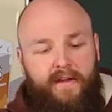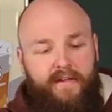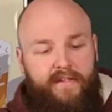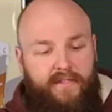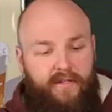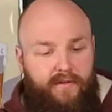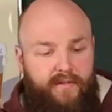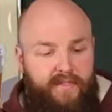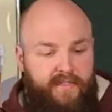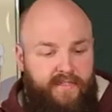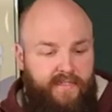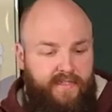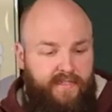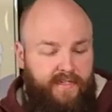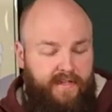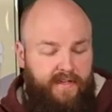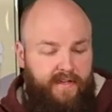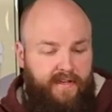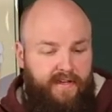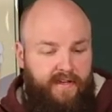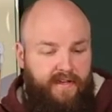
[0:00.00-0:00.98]
So it's,
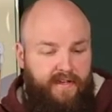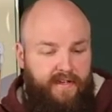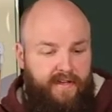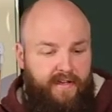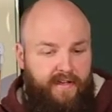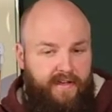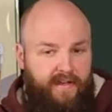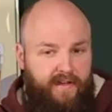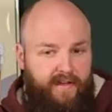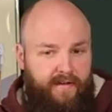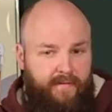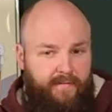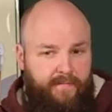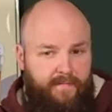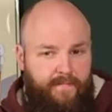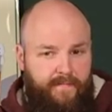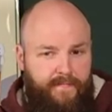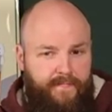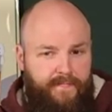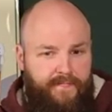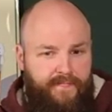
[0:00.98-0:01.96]

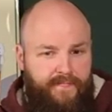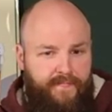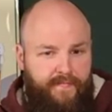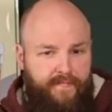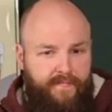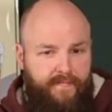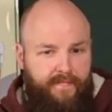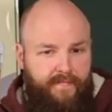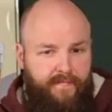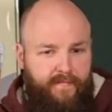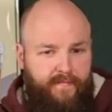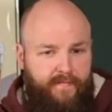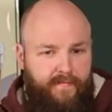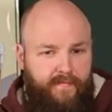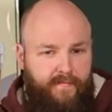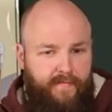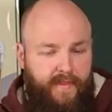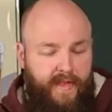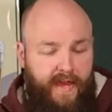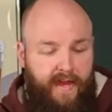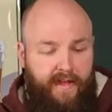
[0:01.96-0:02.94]
um,
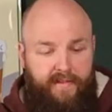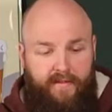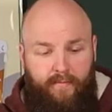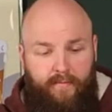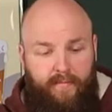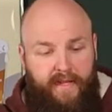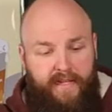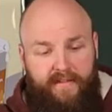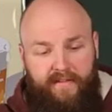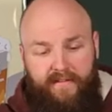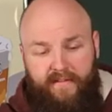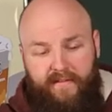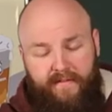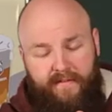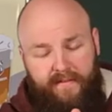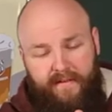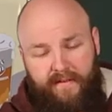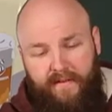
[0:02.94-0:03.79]
yeah, the blend